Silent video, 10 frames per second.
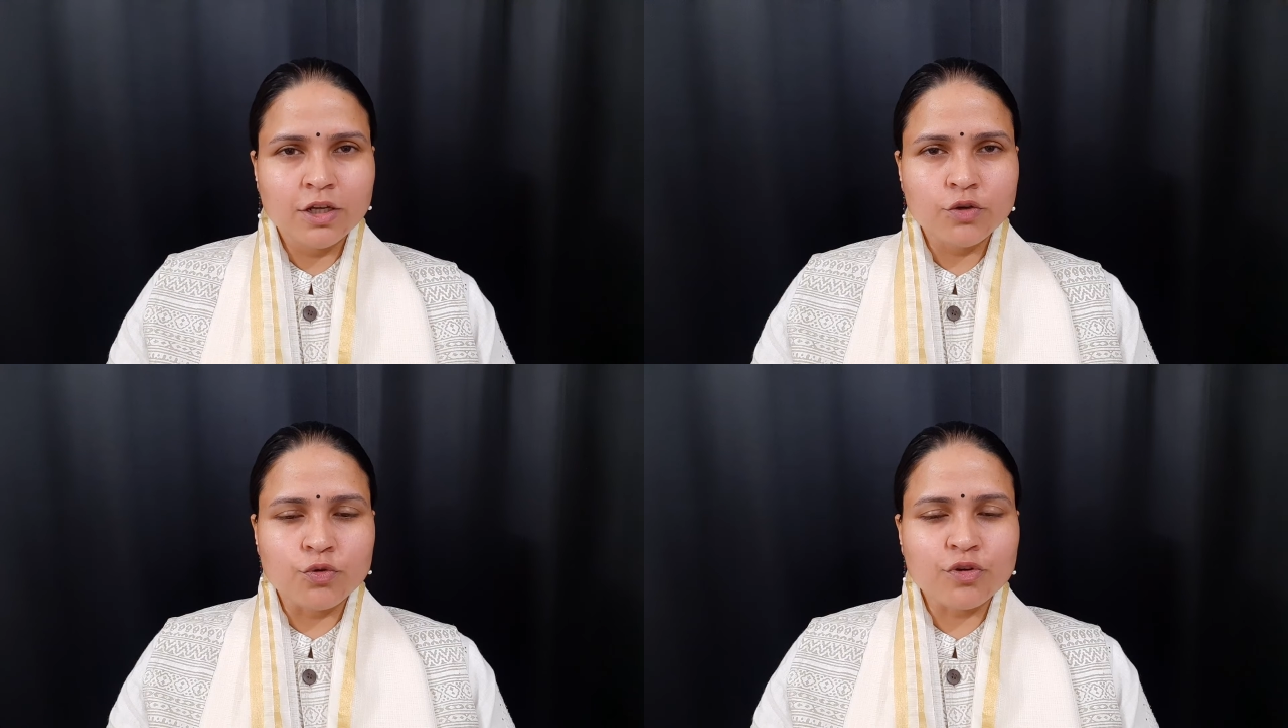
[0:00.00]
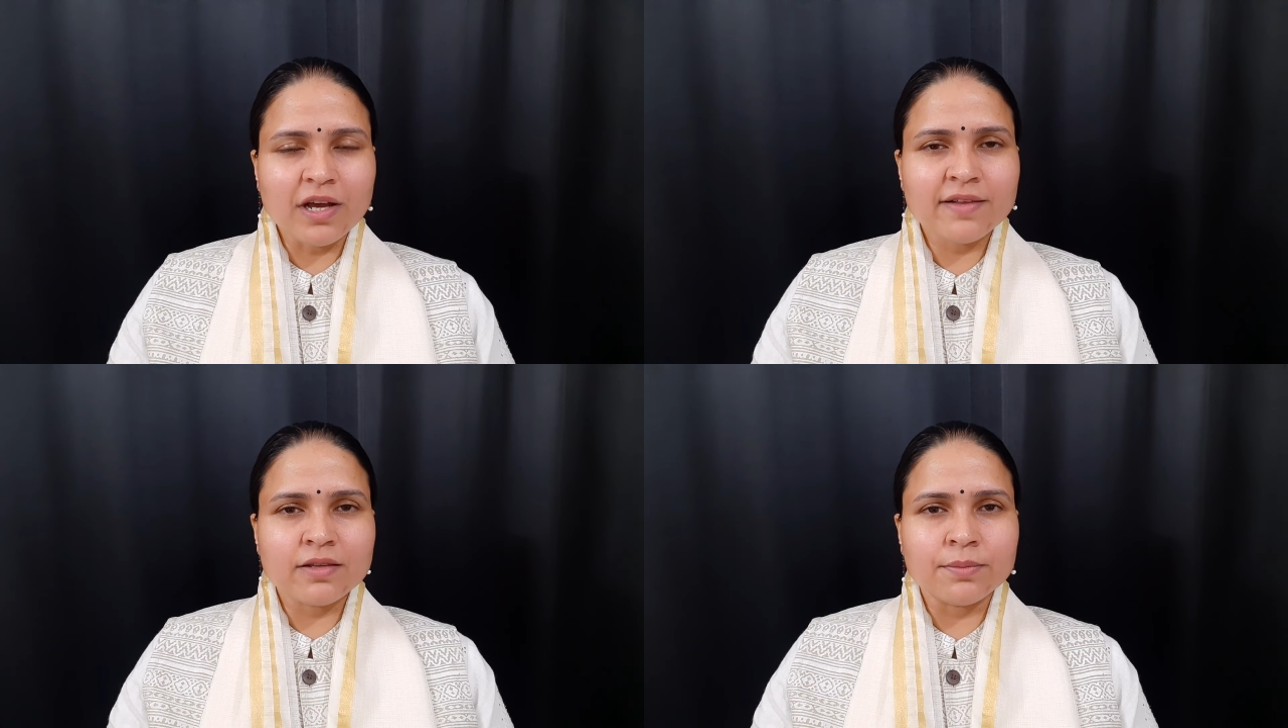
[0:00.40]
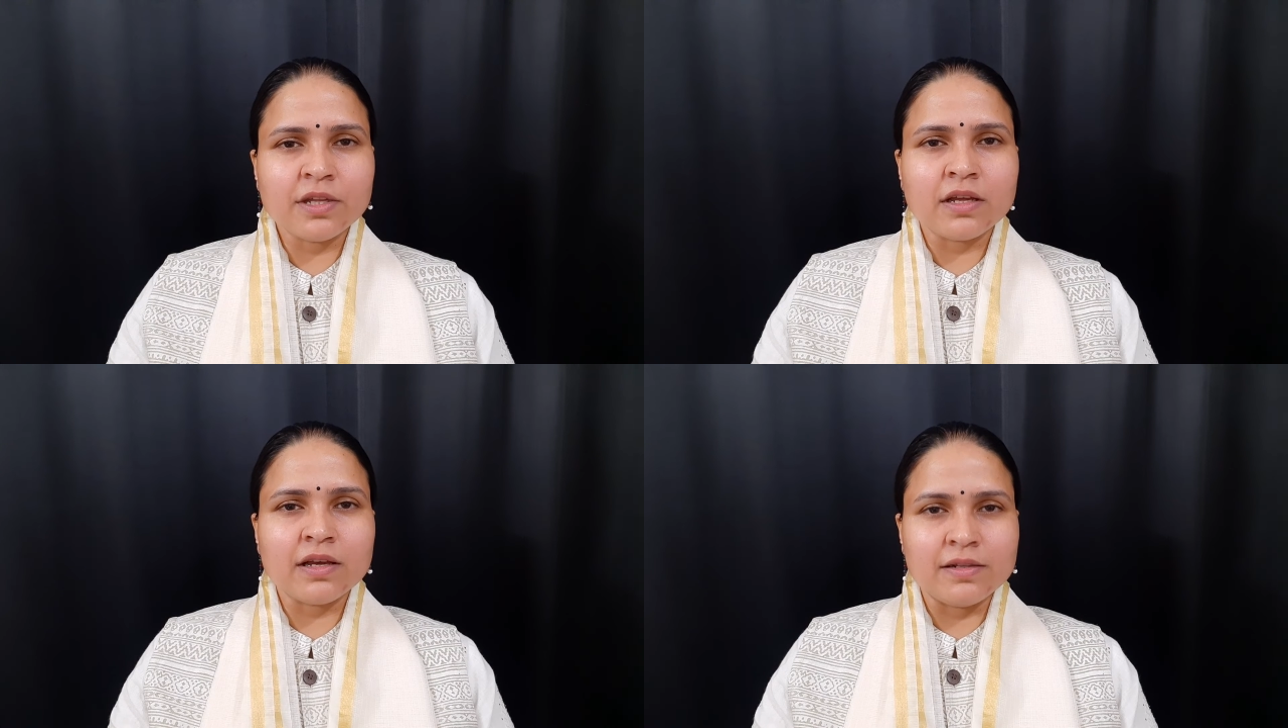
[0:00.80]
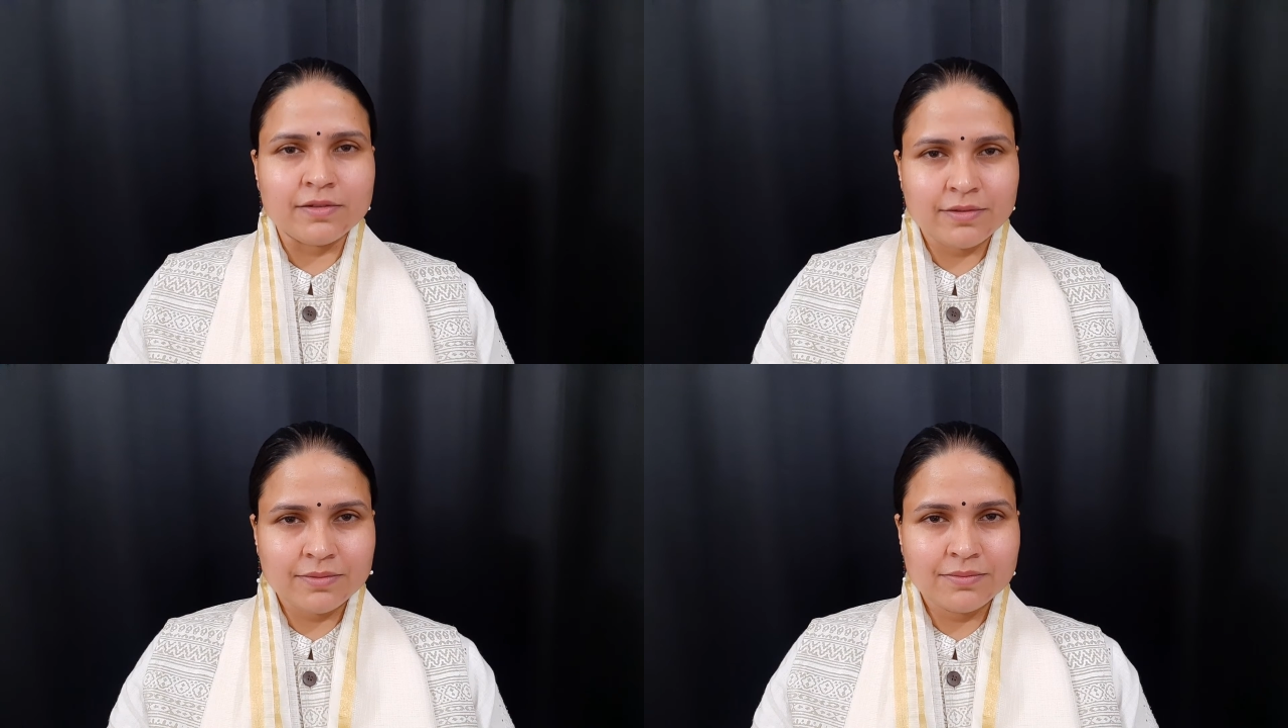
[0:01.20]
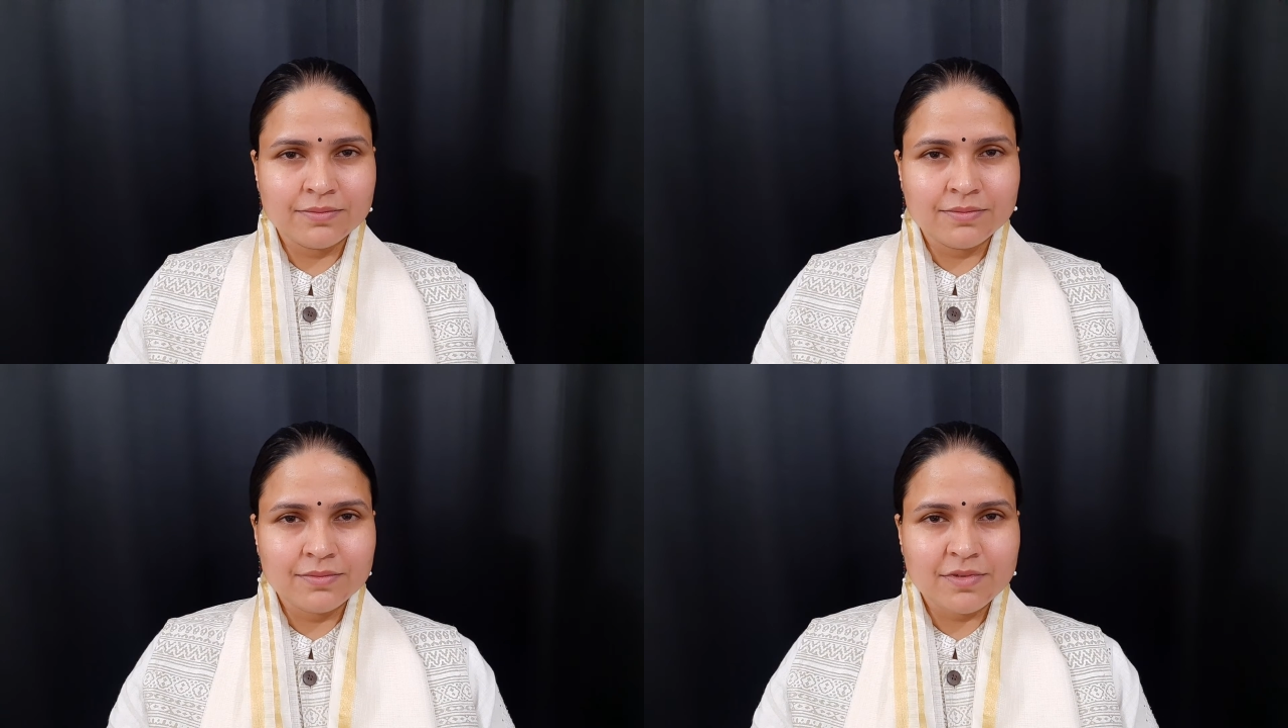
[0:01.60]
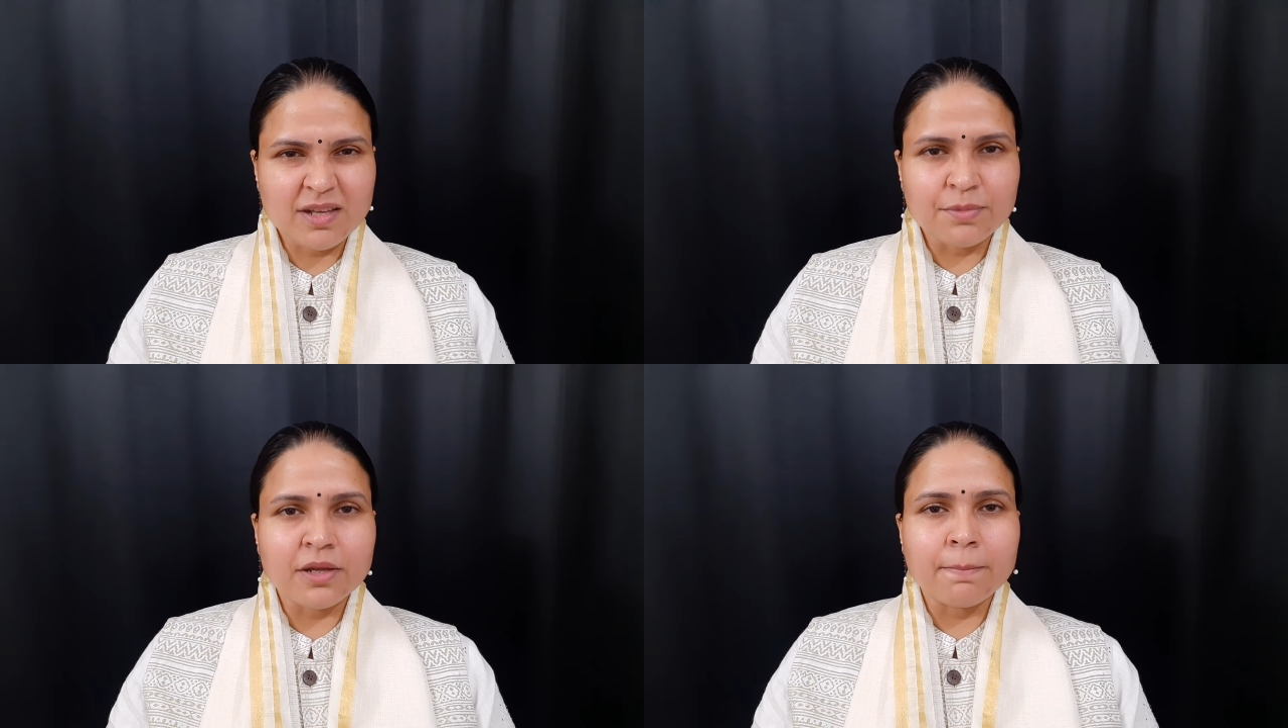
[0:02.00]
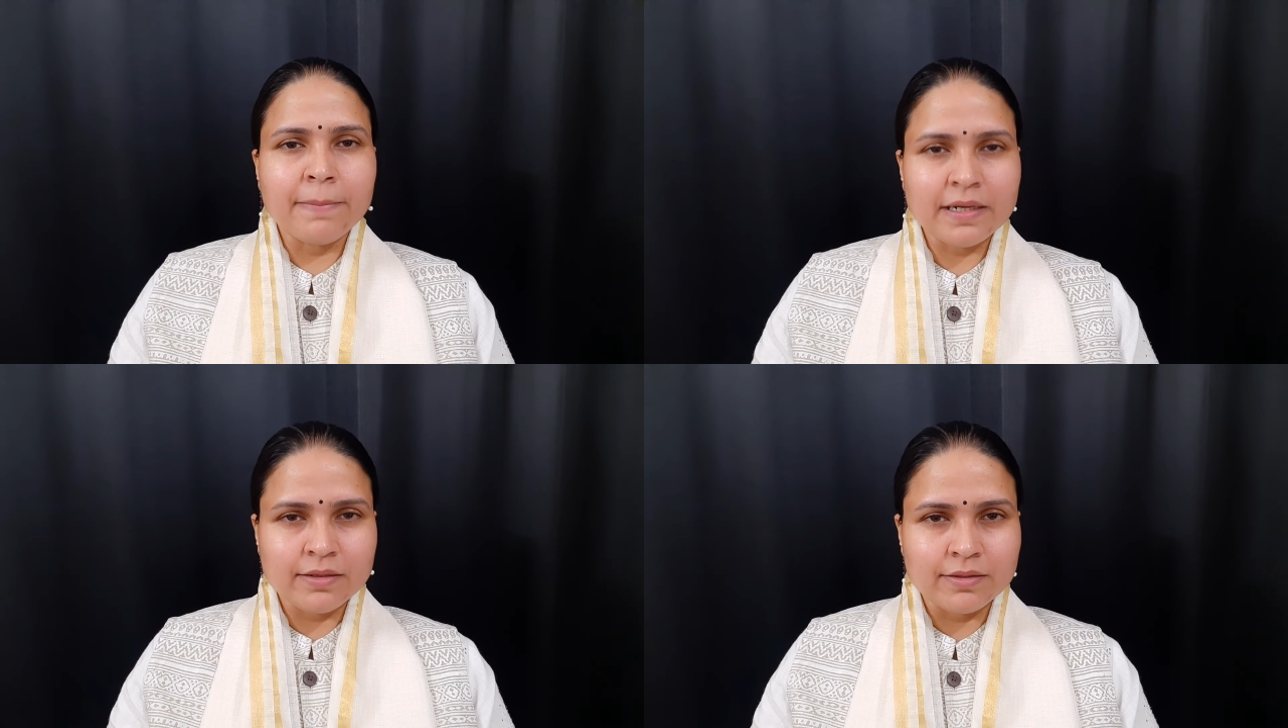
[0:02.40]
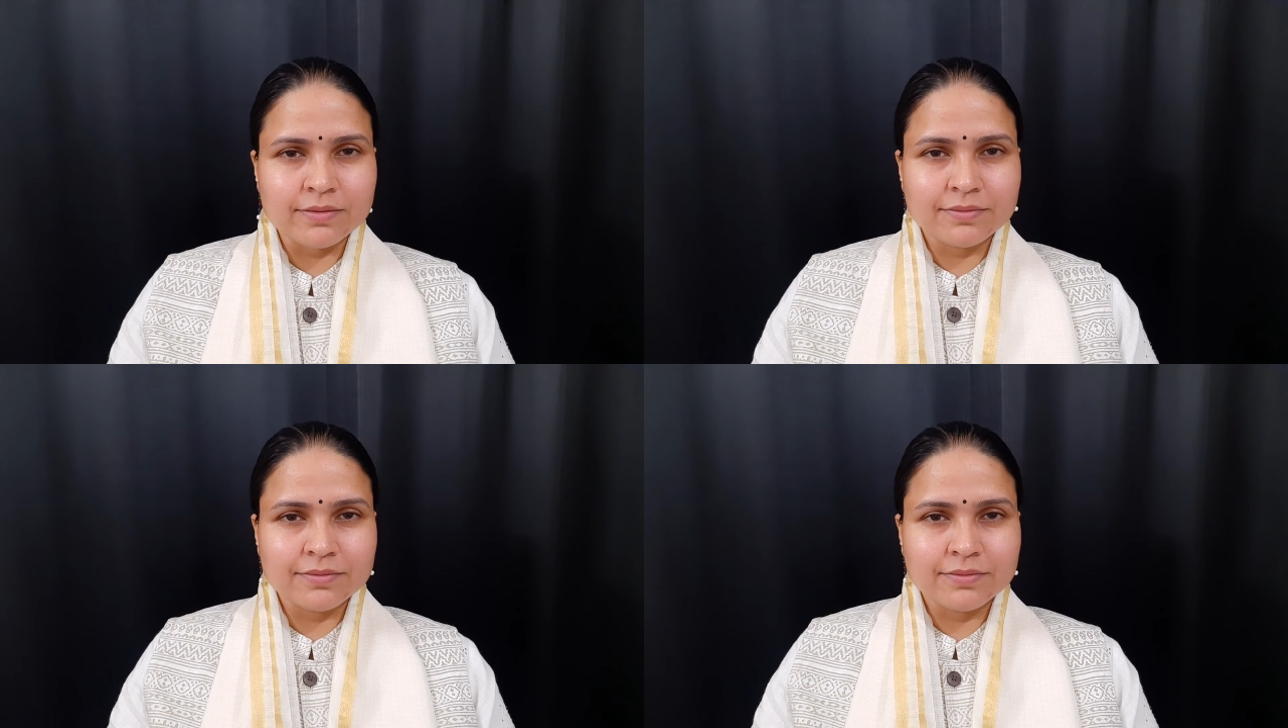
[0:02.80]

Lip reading: to try something else, something better.